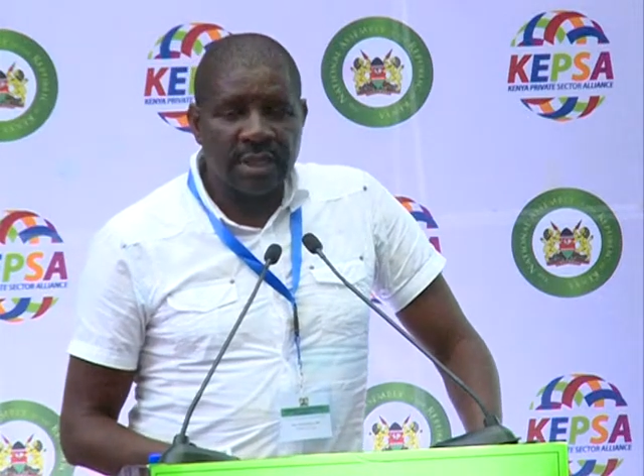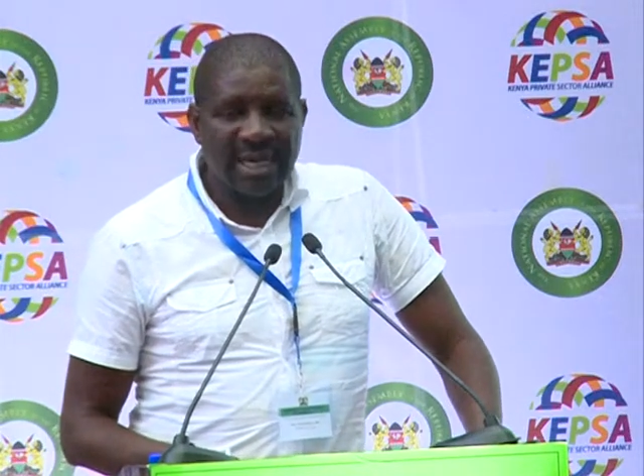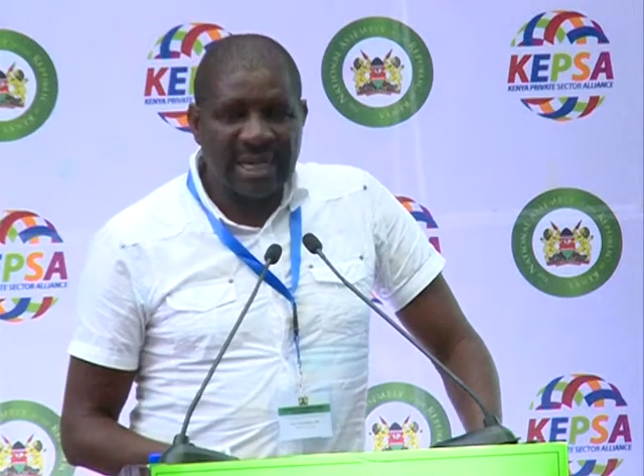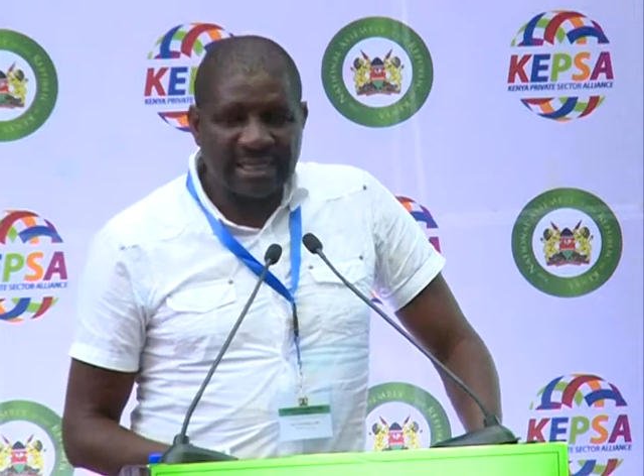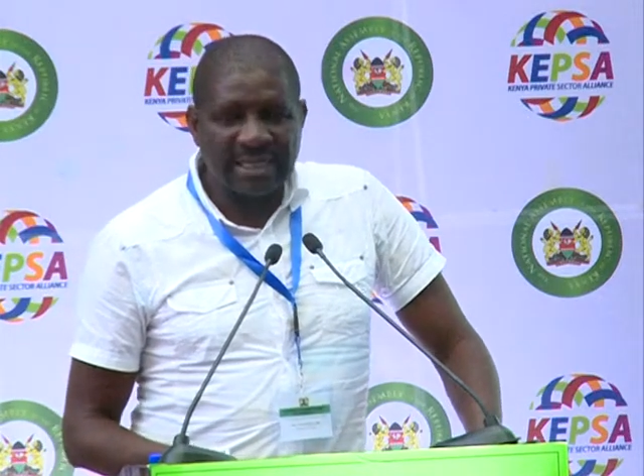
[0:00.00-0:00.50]

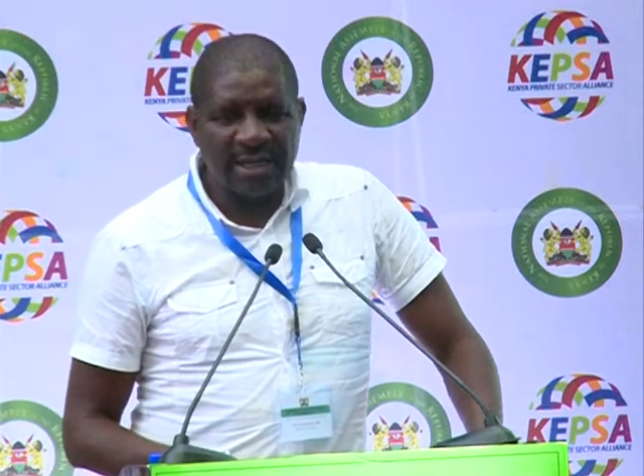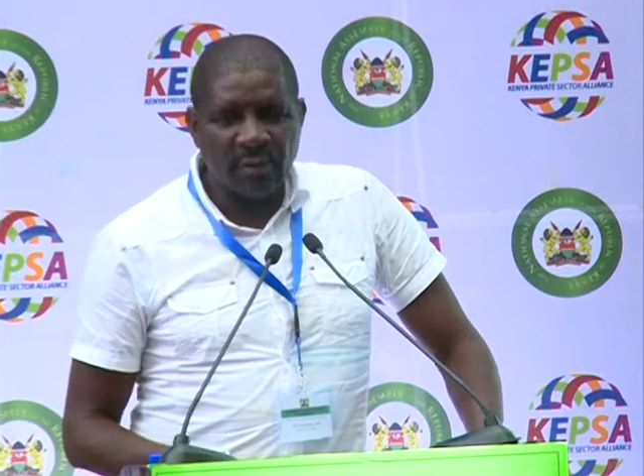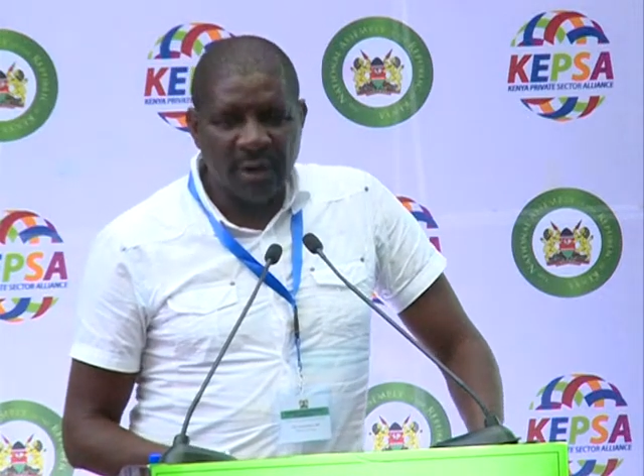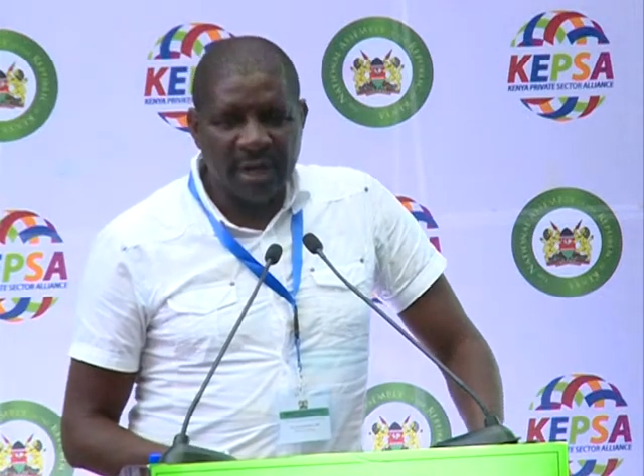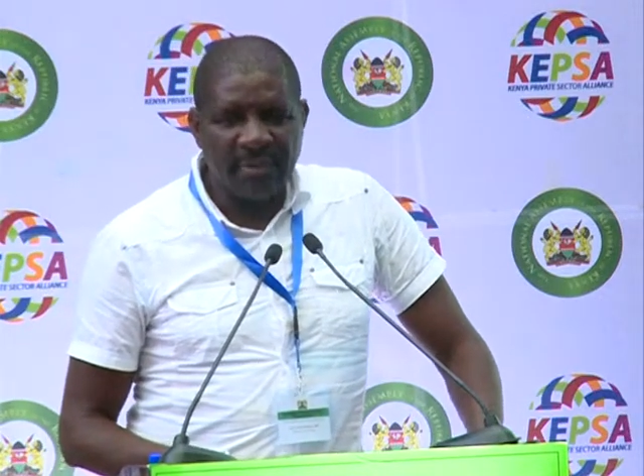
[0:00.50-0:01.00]
less than
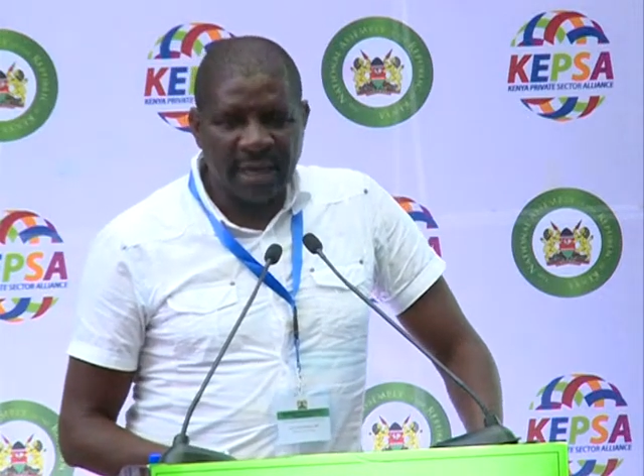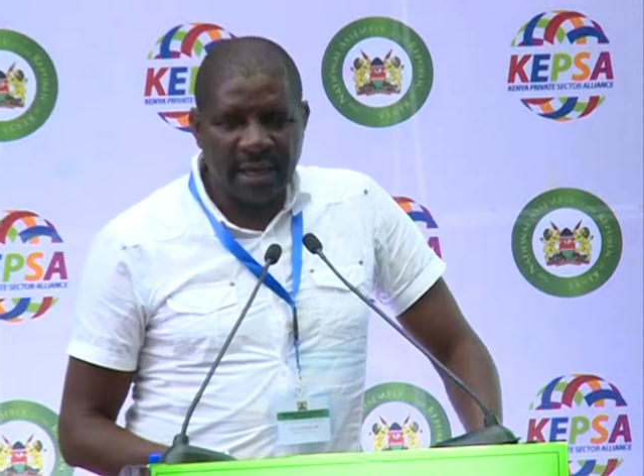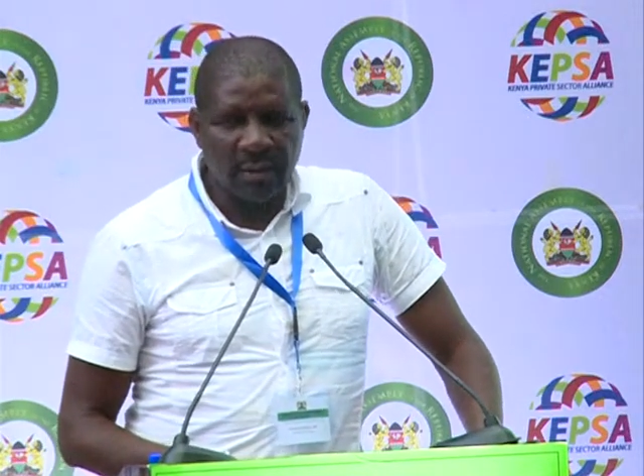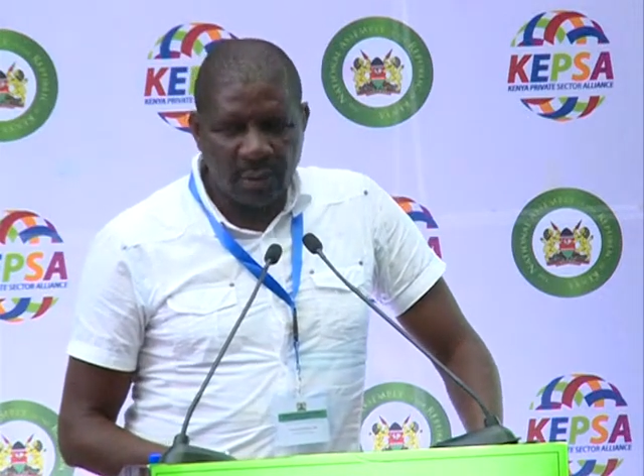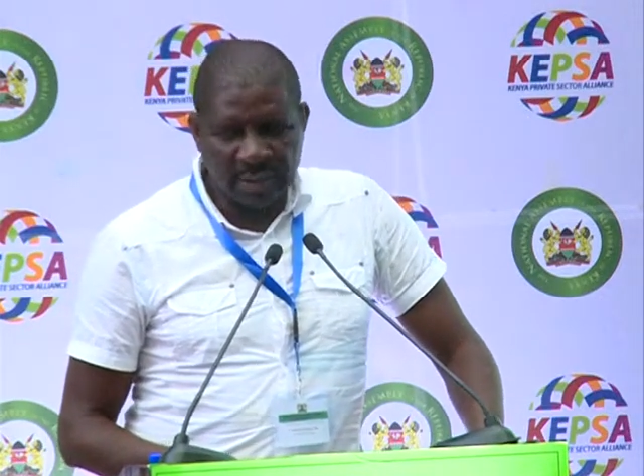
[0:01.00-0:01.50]
1
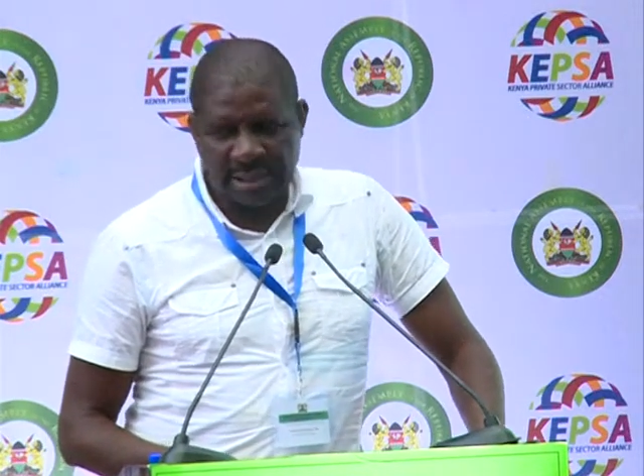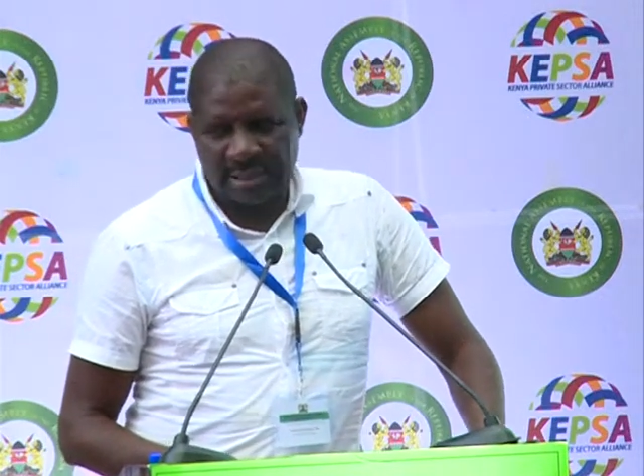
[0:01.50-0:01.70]
megawatt,